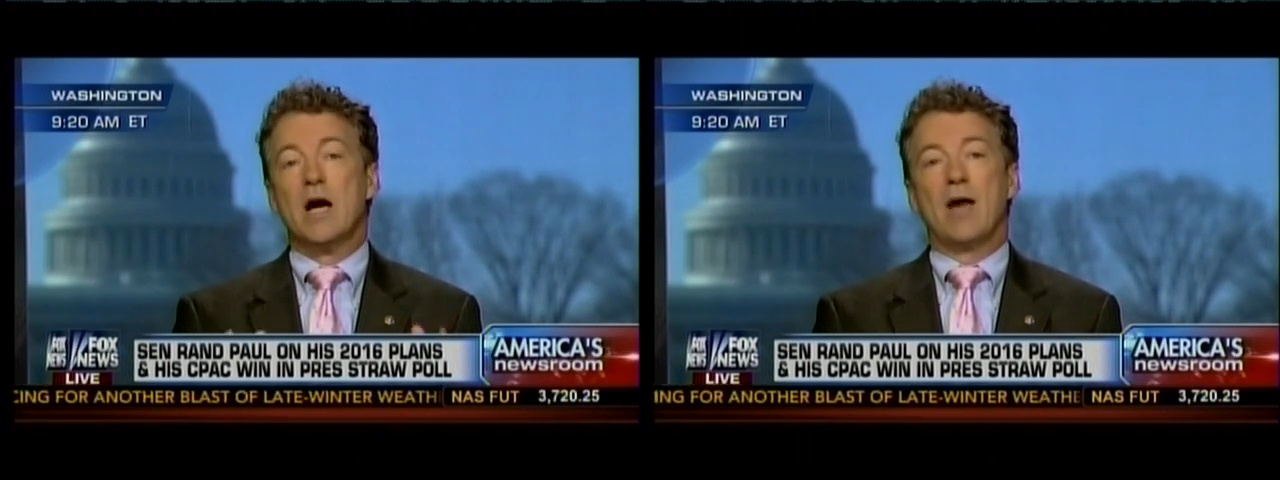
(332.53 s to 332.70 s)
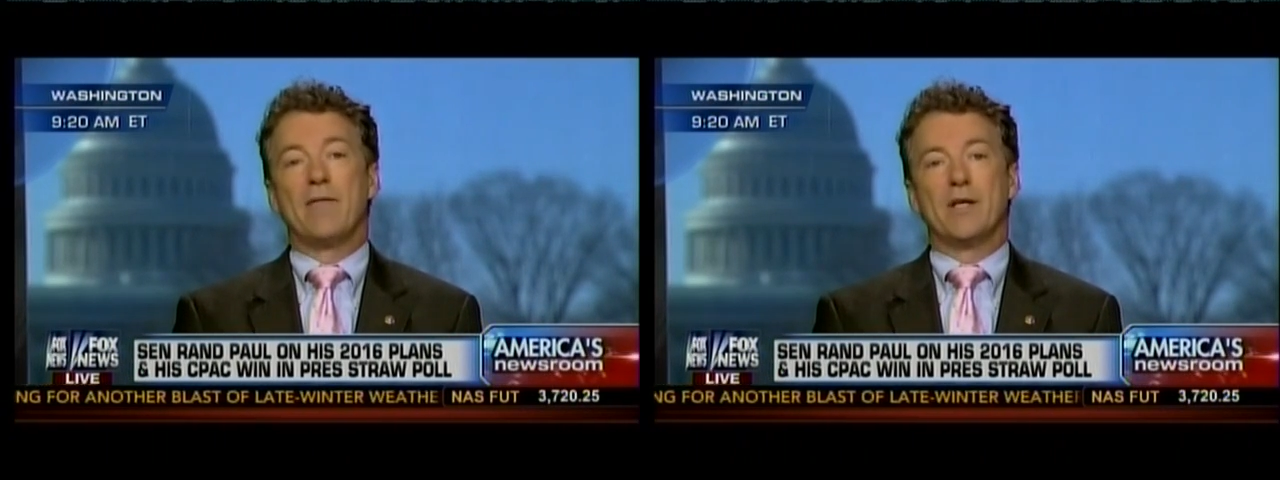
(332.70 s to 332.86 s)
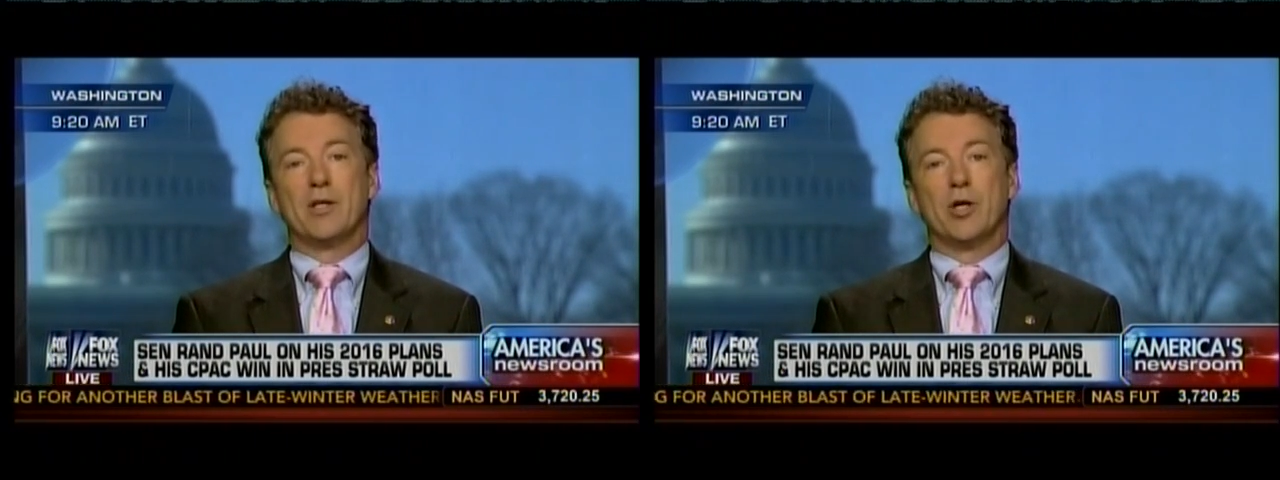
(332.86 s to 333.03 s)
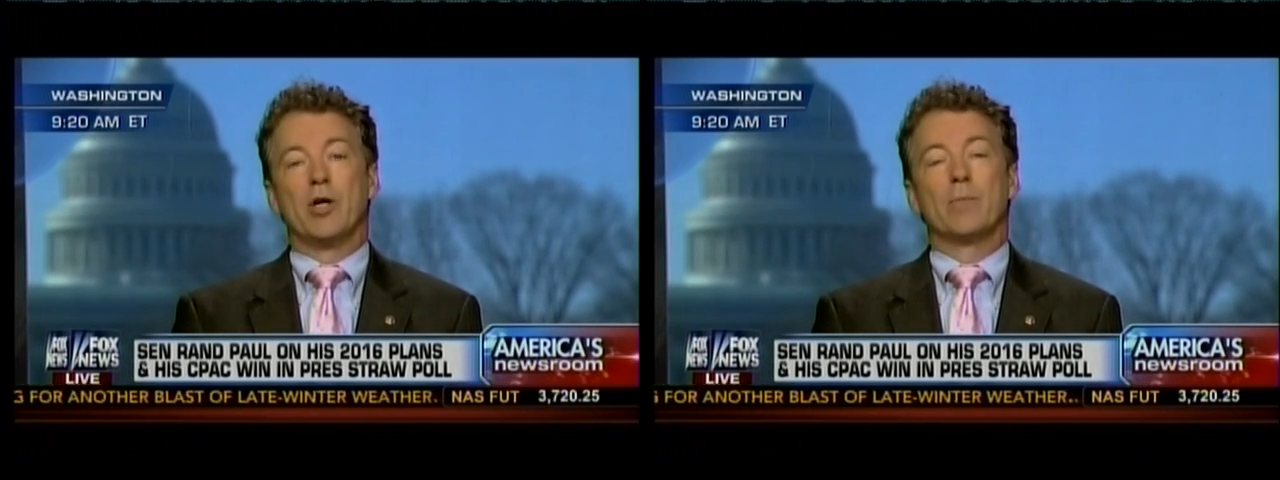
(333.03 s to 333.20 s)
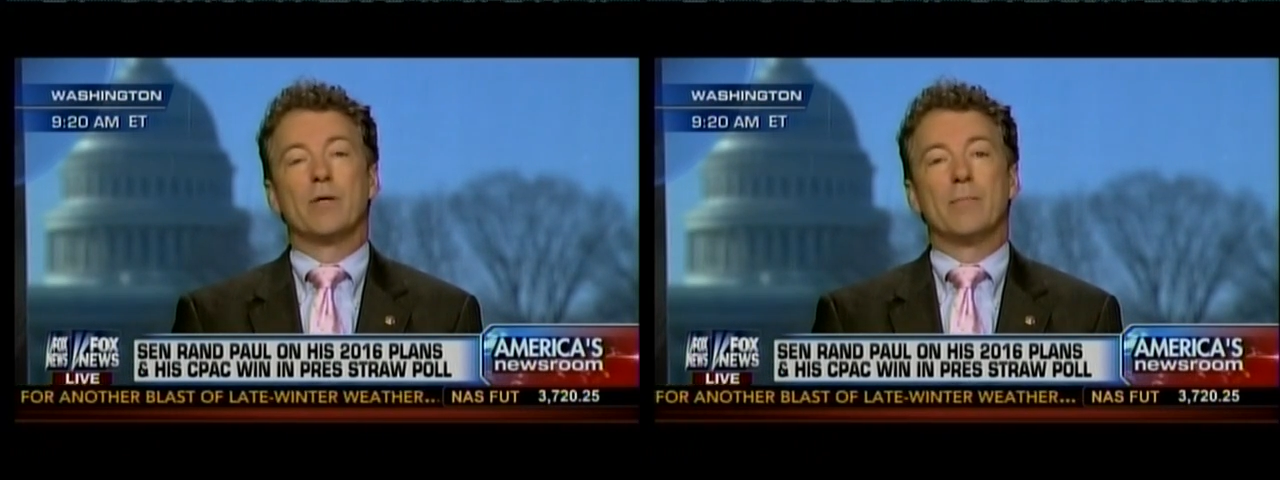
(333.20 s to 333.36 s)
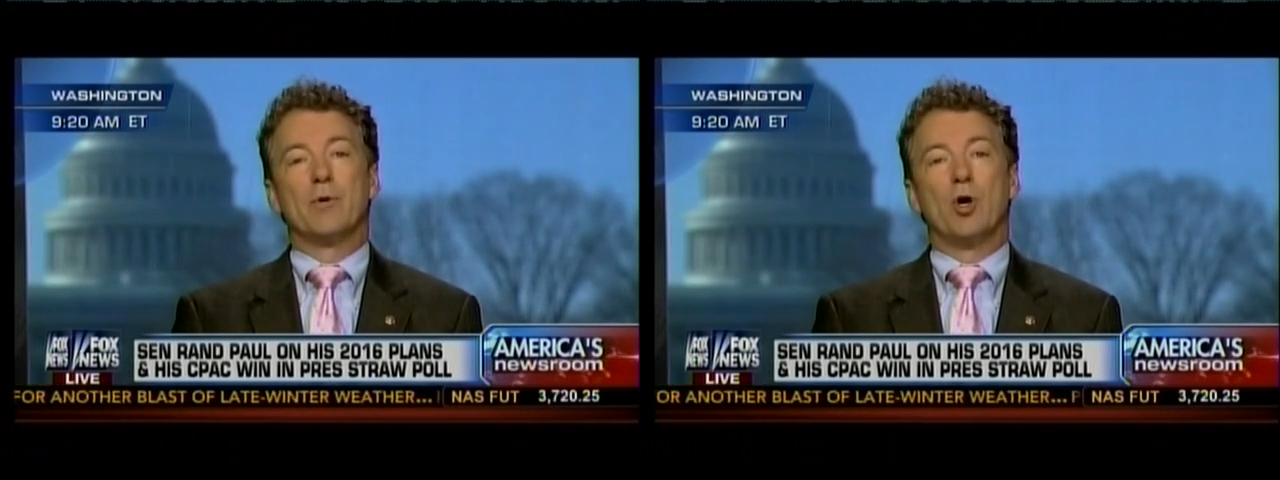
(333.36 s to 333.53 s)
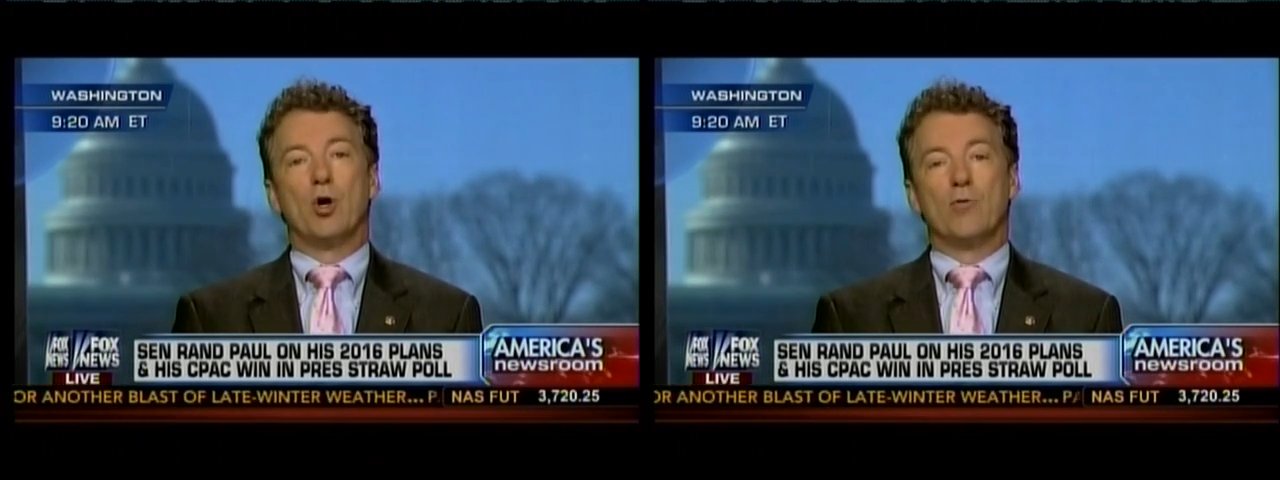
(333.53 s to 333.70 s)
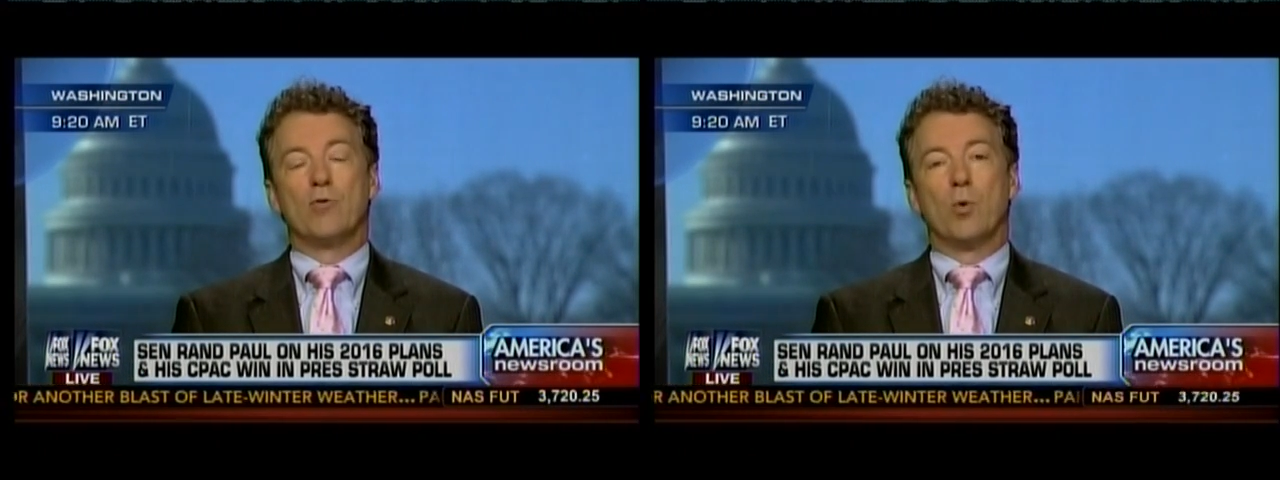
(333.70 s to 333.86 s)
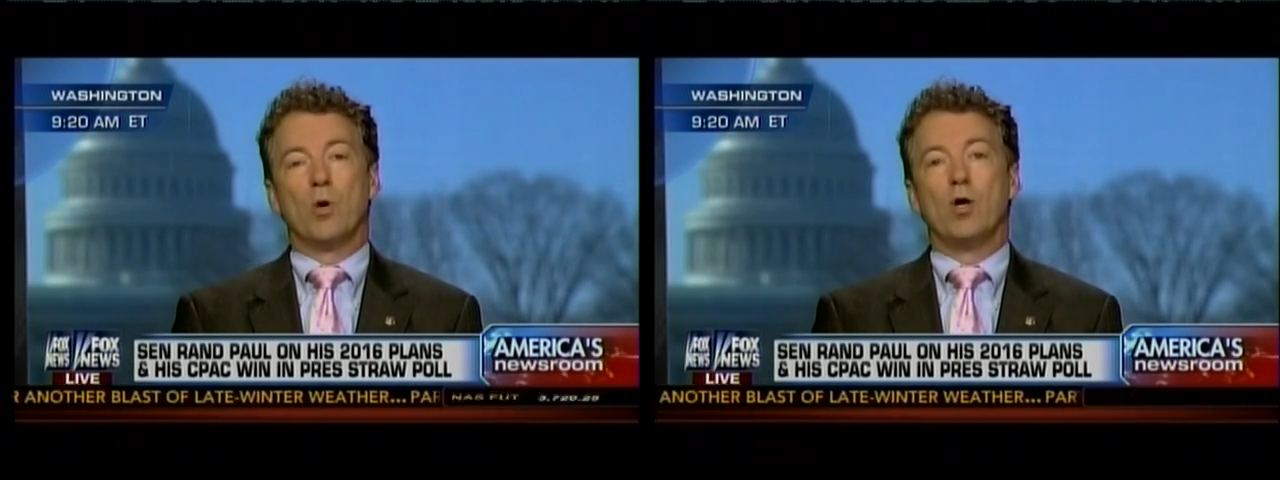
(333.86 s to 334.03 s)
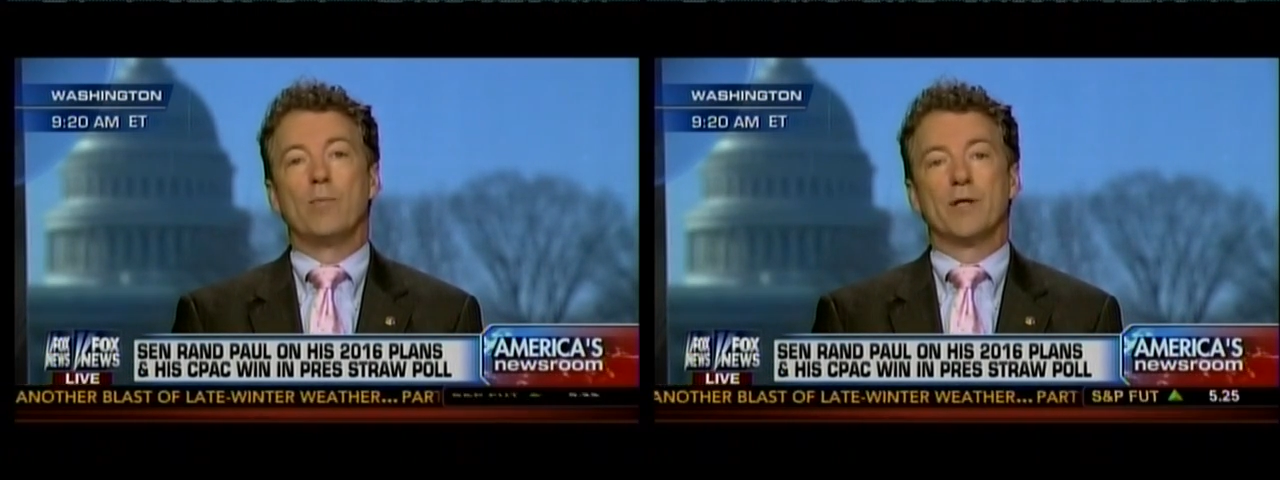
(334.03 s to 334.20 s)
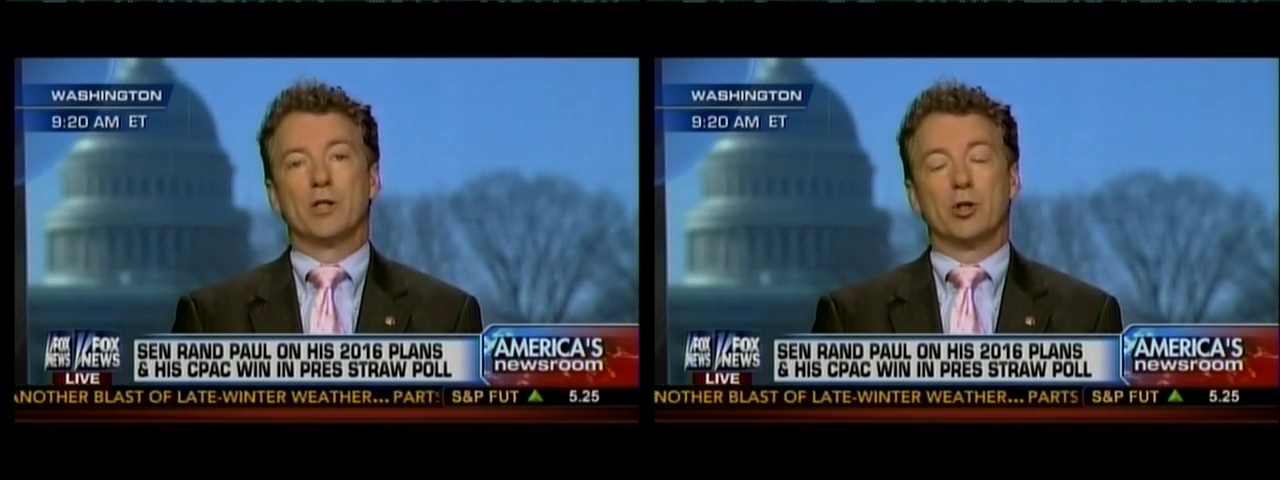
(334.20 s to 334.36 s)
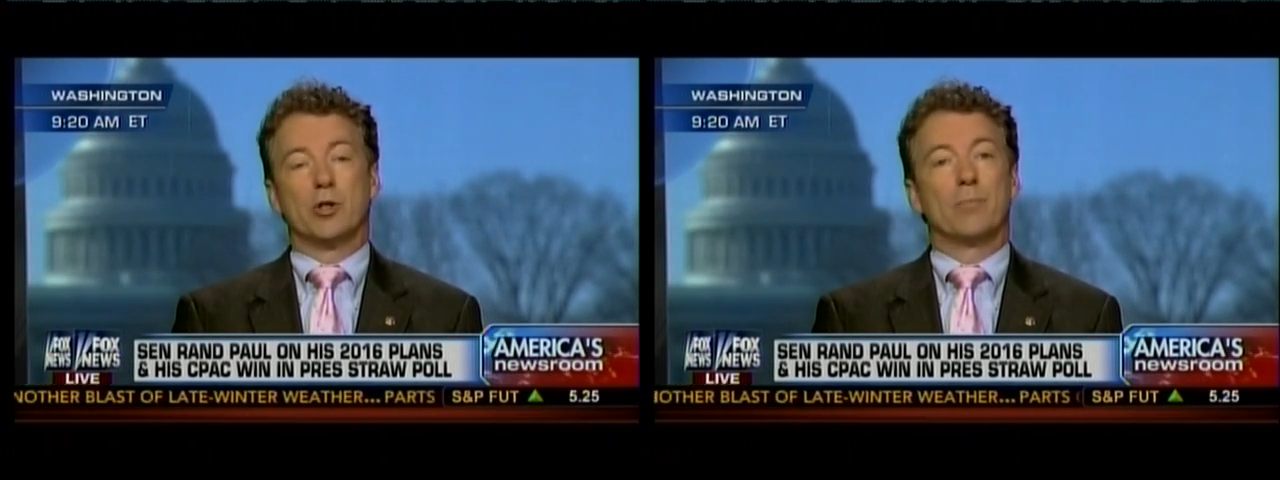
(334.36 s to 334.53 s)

I think young people overwhelmingly are